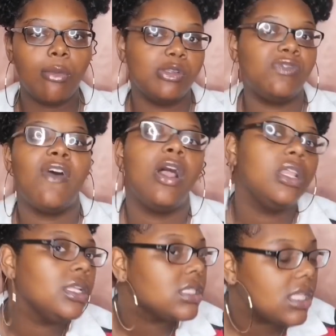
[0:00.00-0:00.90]
almost
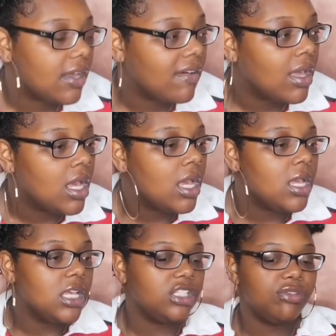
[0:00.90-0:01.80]
falling and stuff.
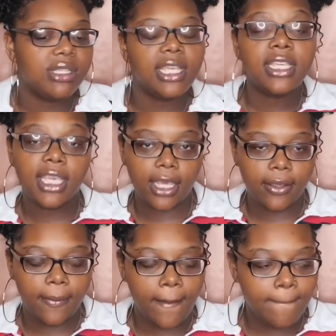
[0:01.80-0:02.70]
And she was like, yeah.